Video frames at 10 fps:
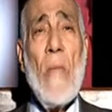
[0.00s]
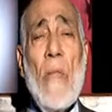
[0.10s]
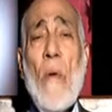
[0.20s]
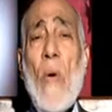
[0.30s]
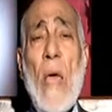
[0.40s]

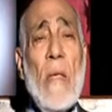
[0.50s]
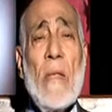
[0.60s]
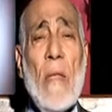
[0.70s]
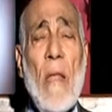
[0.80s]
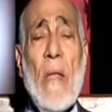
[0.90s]
the ways
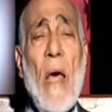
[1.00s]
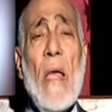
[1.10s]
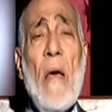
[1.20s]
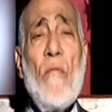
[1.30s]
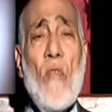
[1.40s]
that Allah
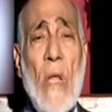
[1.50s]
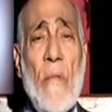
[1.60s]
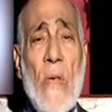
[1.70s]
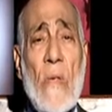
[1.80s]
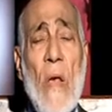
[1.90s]
can
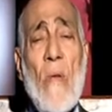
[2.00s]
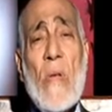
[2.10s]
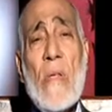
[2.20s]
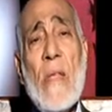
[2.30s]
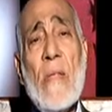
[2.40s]
forgive us
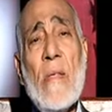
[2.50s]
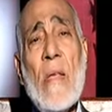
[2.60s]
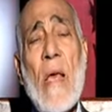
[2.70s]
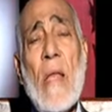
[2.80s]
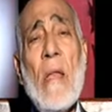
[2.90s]
our sins
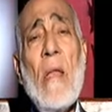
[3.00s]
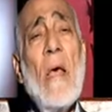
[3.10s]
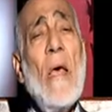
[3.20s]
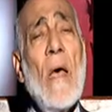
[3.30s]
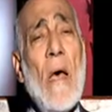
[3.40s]
can
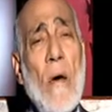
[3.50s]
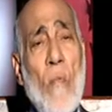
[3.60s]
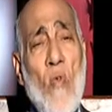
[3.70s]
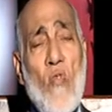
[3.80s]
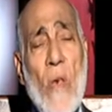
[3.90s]

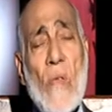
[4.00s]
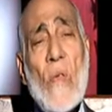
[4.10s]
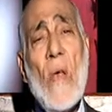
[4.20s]
wash us